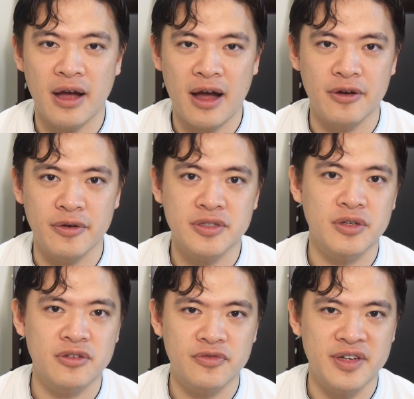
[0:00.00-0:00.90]
iOS
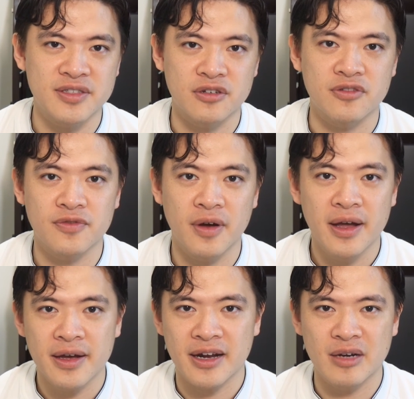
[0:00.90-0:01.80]
interface on your
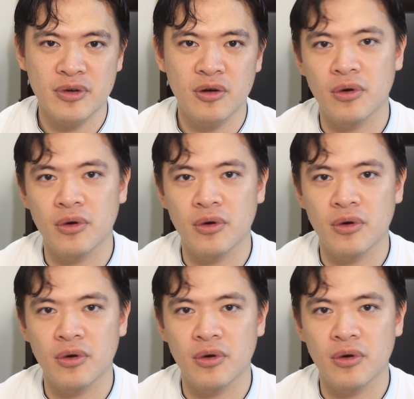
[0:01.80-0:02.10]
camera.